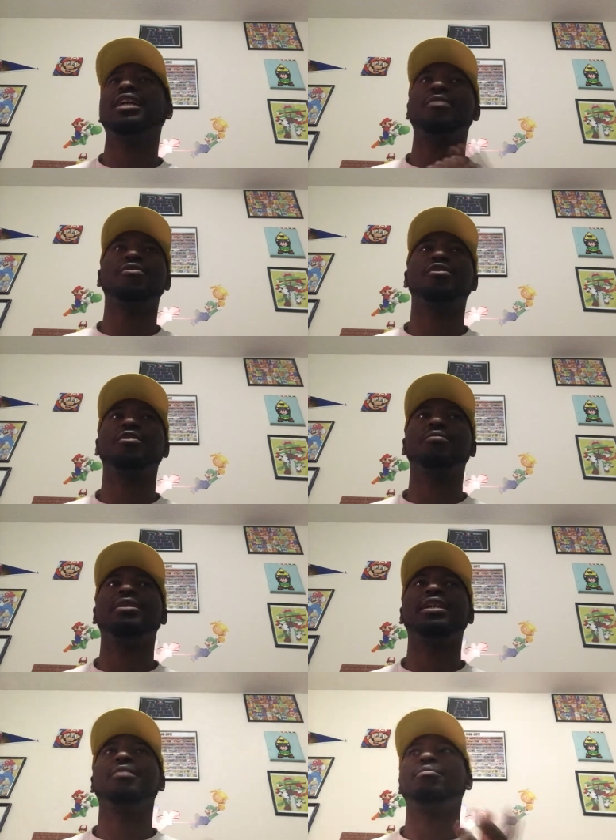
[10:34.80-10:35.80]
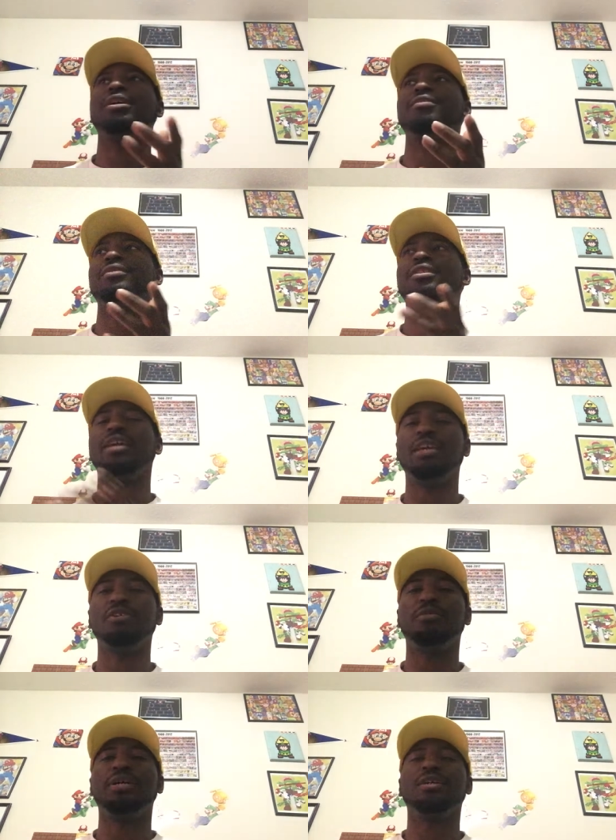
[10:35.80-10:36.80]
Time Warner being in bed with
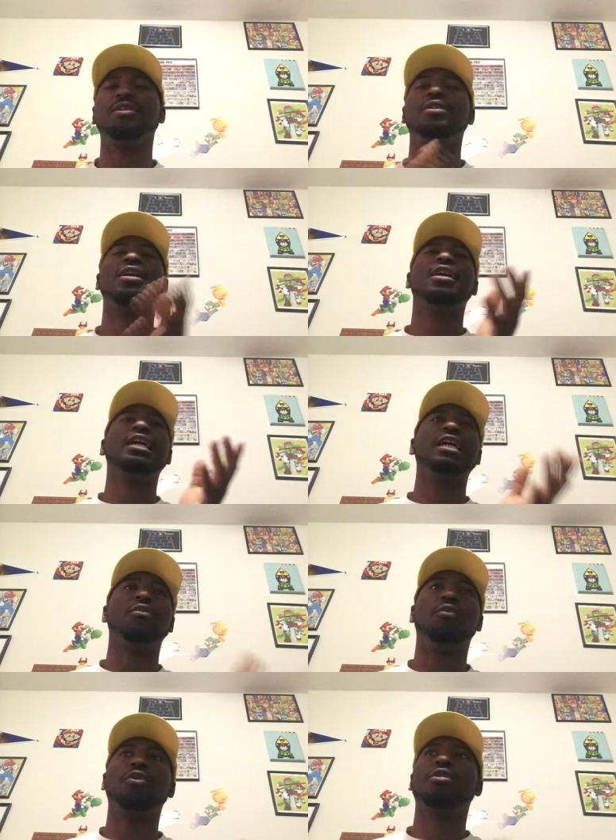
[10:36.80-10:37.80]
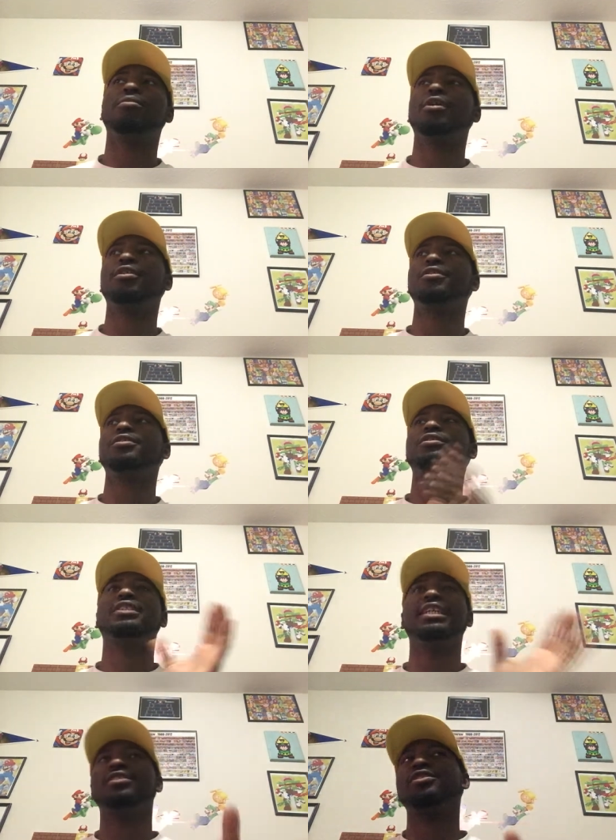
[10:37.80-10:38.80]
AOL, Warner Brothers,
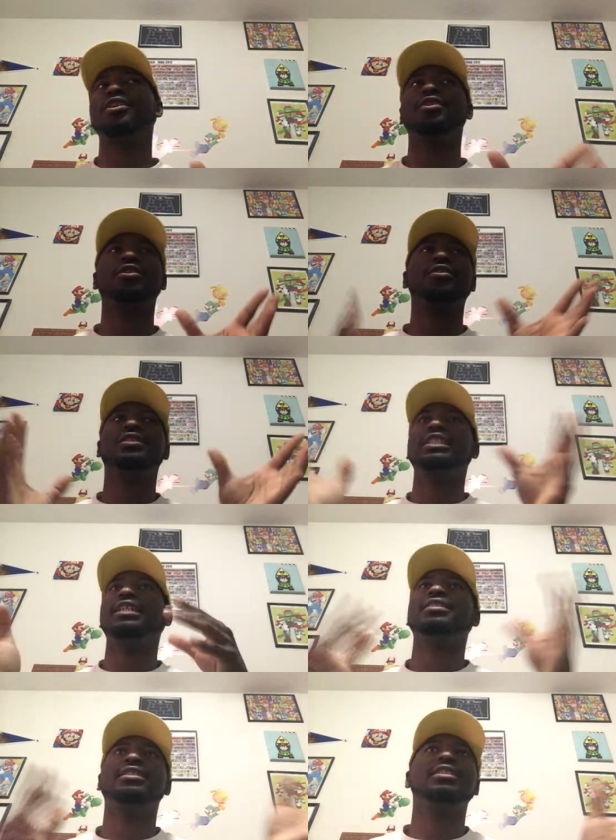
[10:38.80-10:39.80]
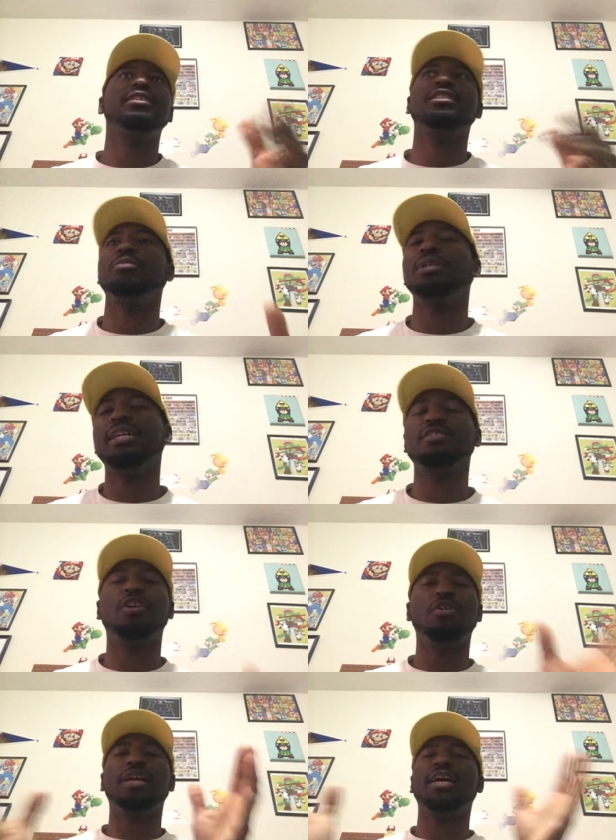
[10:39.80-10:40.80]
Ted Turner, TNT, TBS,
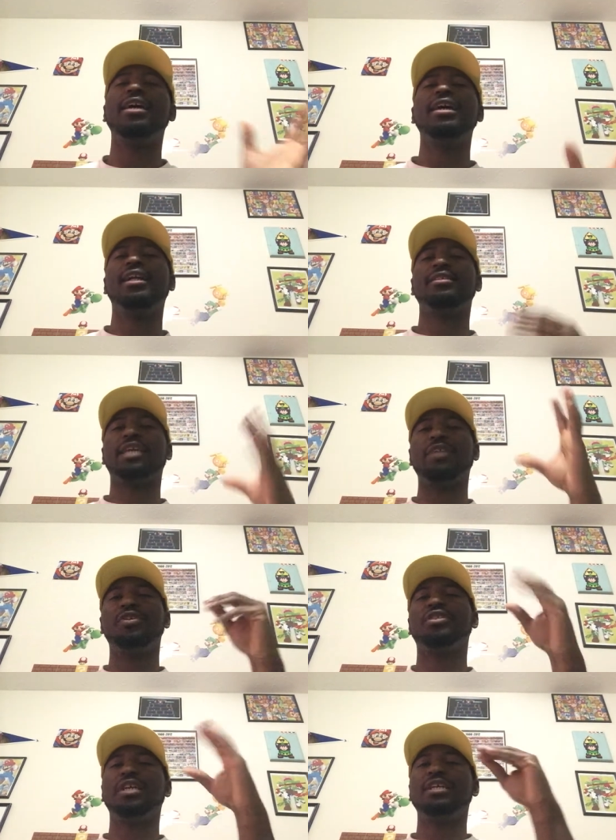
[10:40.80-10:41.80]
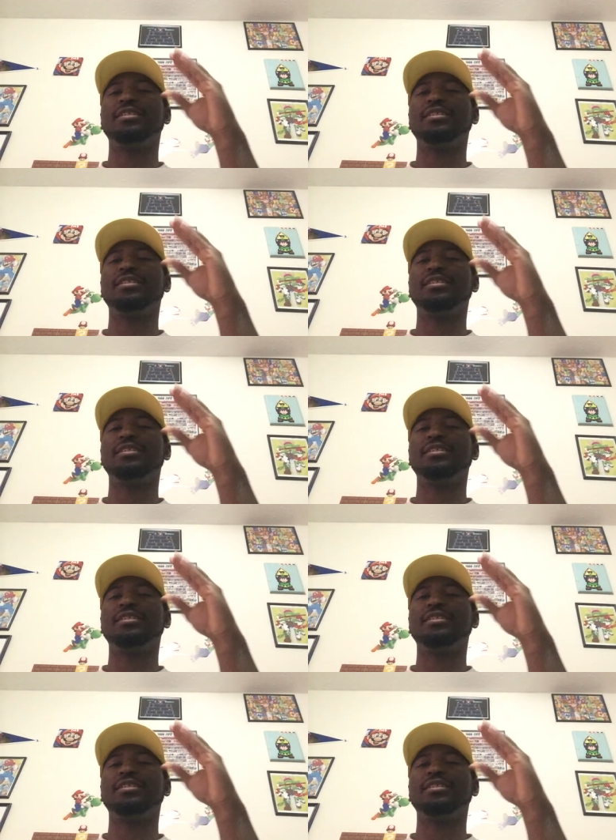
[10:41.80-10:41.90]
all that. It's like everything